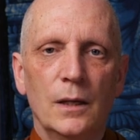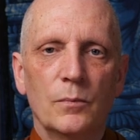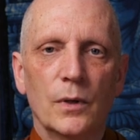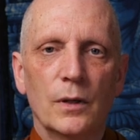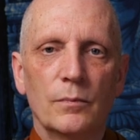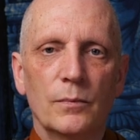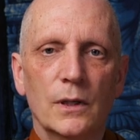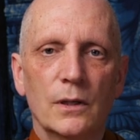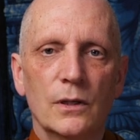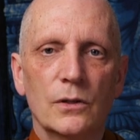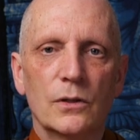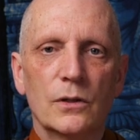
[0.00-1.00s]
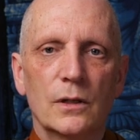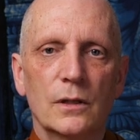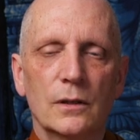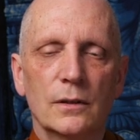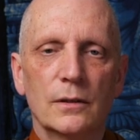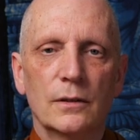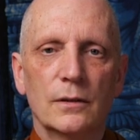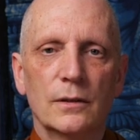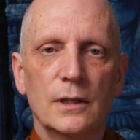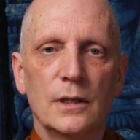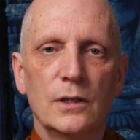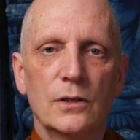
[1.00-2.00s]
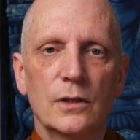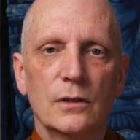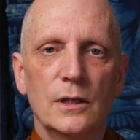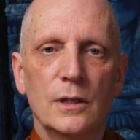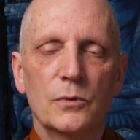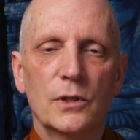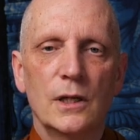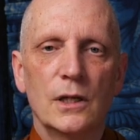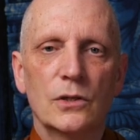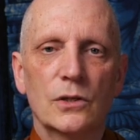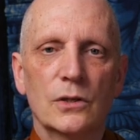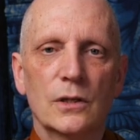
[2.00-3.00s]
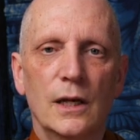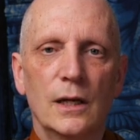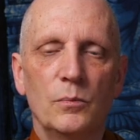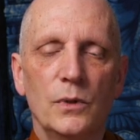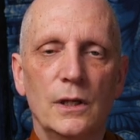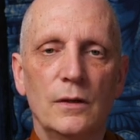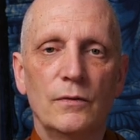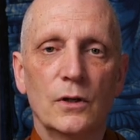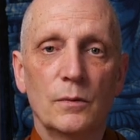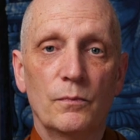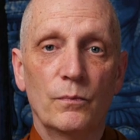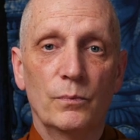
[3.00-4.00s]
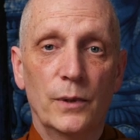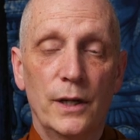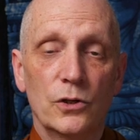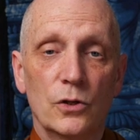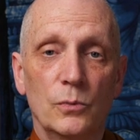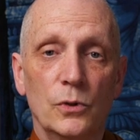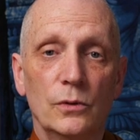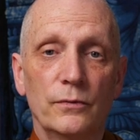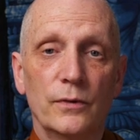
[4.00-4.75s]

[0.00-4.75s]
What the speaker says: but because these deep states can be very pleasurable,